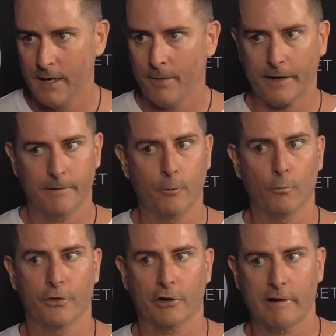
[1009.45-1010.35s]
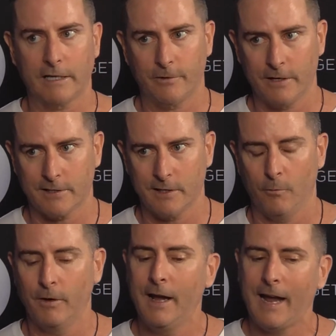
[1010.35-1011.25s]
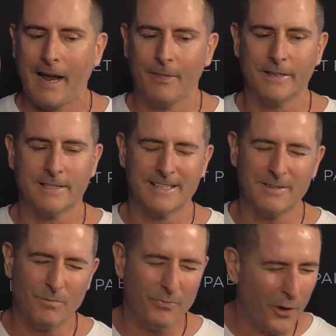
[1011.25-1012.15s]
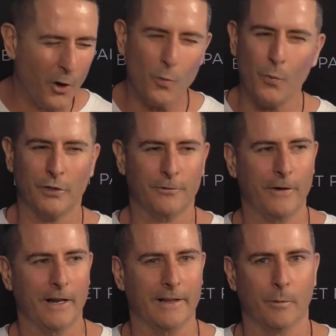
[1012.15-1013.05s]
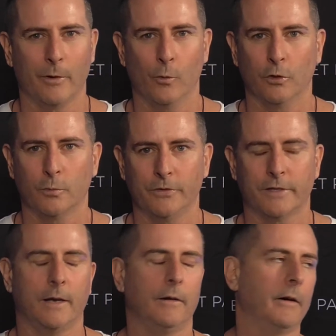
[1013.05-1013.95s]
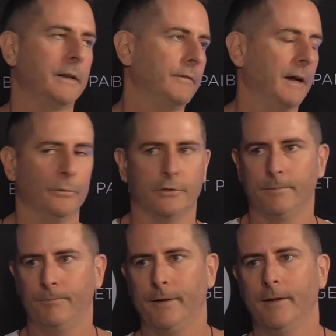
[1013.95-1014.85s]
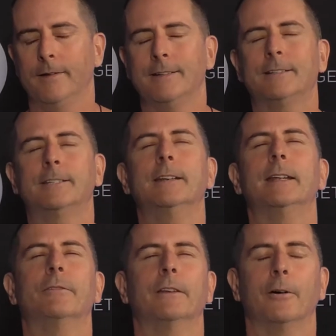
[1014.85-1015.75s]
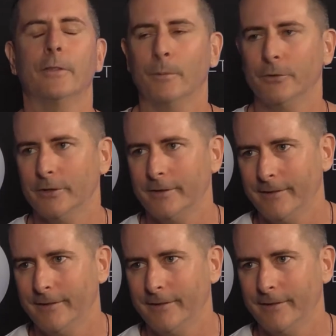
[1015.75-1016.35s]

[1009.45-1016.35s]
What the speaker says: They can fall through the cracks for yourself, and there's no worse feeling than when a horse wins and go, I didn't even know it was in. Didn't even know that was in.